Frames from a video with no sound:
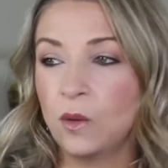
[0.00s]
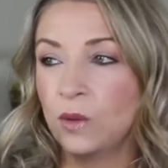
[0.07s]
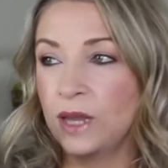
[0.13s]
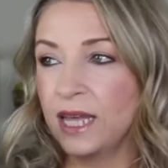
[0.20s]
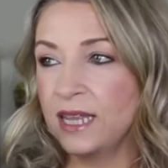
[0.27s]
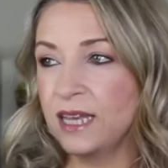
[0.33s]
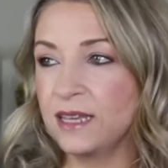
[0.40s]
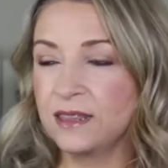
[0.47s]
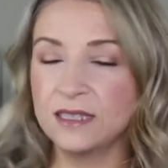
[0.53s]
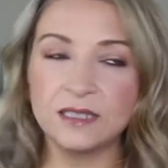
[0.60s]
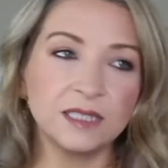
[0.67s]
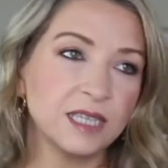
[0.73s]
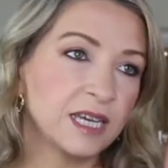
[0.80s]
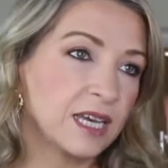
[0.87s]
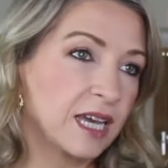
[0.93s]
well, I like
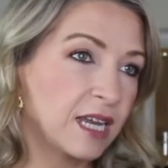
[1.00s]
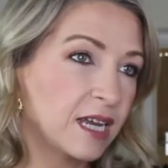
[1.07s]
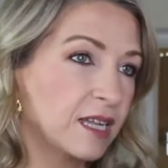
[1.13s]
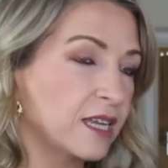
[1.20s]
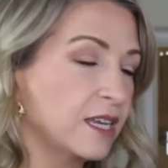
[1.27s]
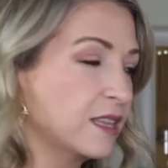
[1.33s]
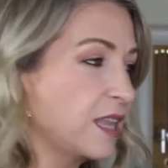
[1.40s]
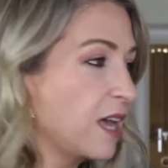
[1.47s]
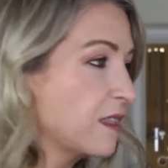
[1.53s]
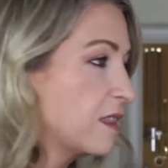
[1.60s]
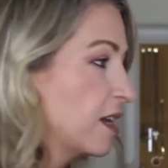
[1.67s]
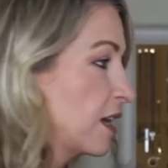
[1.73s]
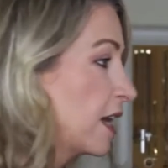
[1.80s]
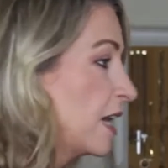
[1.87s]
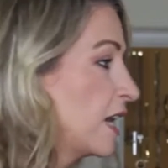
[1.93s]
this thing, and I like that
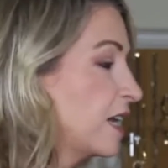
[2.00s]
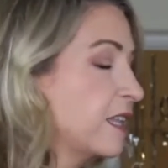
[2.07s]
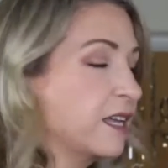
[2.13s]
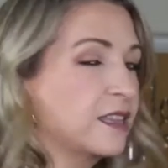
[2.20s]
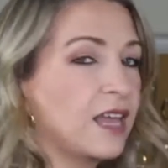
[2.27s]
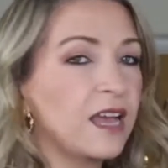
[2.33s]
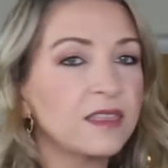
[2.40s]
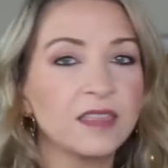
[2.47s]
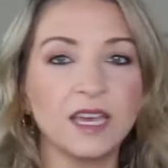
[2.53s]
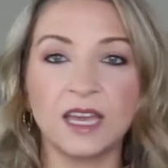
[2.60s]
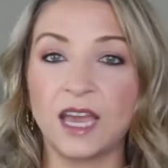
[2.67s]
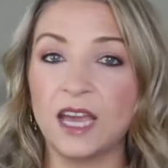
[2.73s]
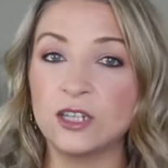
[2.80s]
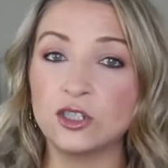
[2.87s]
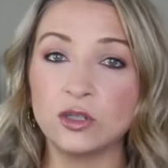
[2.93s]
thing, and I like that
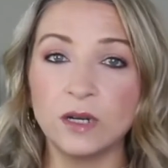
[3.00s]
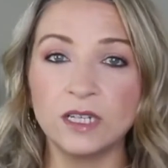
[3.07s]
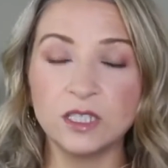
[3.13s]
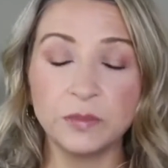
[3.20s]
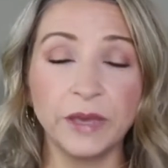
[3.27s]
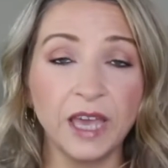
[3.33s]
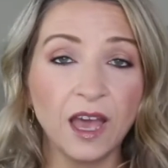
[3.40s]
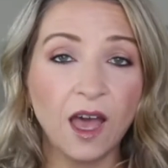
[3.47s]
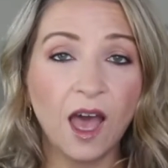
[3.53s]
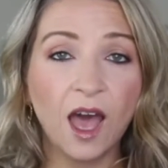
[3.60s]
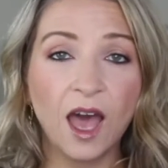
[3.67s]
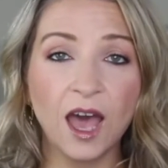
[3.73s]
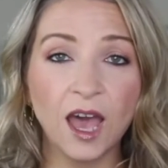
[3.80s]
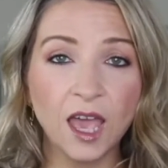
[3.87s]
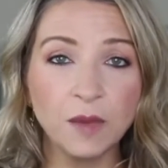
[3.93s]
thing. And trust me,
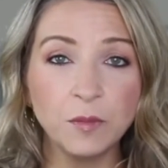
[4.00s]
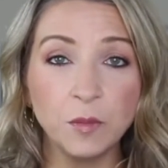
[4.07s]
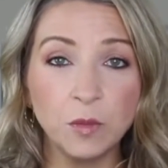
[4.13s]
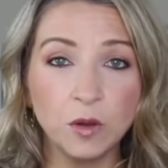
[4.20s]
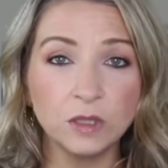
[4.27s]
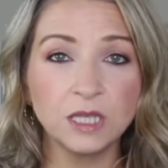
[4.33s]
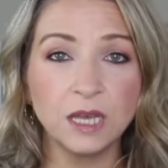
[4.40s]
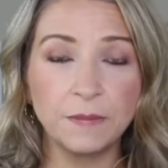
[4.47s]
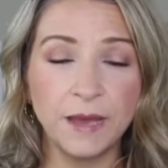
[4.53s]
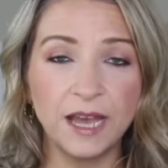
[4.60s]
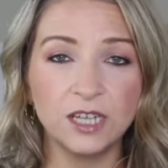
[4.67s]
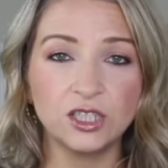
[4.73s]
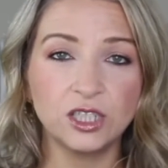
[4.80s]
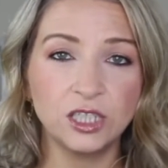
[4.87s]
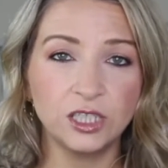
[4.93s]
I am a
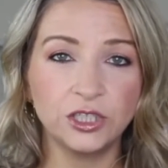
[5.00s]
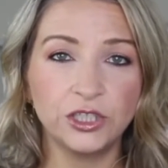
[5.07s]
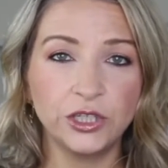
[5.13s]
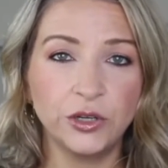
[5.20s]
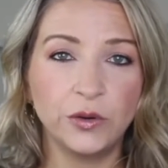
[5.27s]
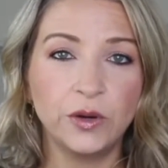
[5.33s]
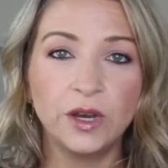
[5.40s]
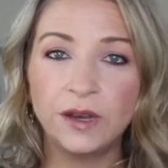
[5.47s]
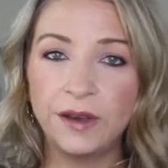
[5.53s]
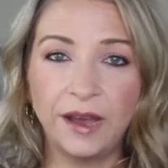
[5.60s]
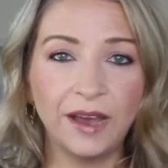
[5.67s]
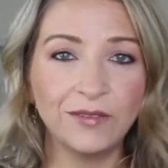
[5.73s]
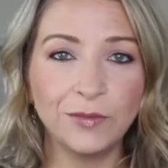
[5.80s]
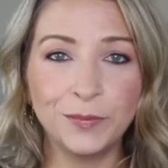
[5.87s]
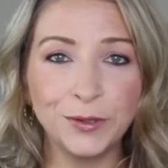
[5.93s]
multi-passionate too. I
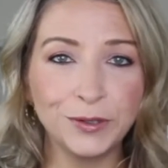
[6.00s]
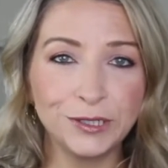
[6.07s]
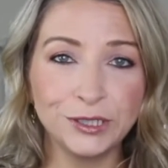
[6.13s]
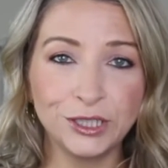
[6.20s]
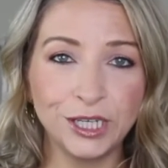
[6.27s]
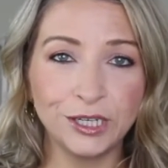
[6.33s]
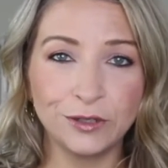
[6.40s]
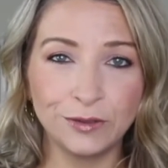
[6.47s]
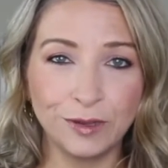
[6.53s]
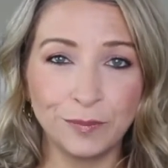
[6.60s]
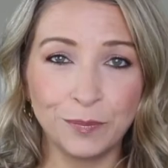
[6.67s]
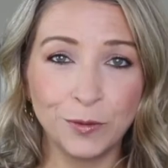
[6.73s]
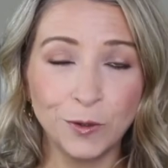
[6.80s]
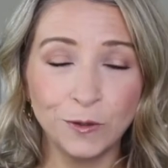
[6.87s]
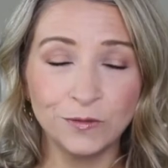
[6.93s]
have a beauty channel that
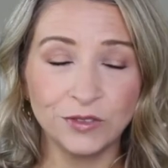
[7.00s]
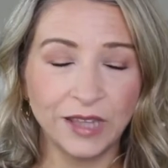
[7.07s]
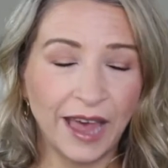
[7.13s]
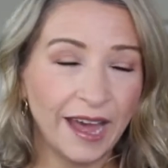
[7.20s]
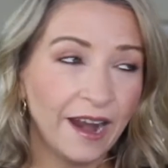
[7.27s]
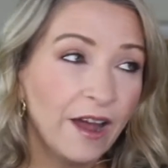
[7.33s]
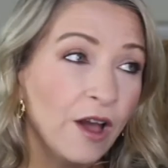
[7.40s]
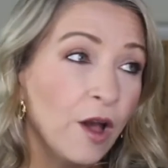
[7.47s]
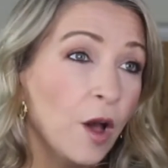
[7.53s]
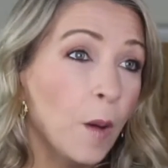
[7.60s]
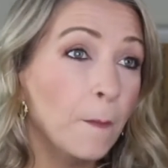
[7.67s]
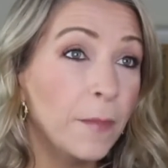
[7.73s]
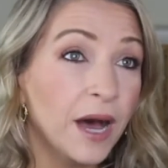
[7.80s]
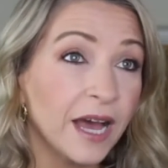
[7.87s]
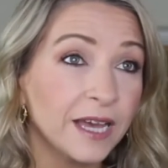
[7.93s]
proves that.
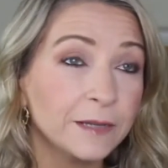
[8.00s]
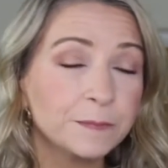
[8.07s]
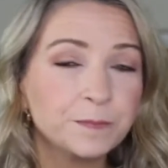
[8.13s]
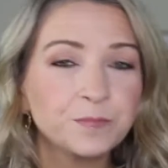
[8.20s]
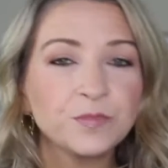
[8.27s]
But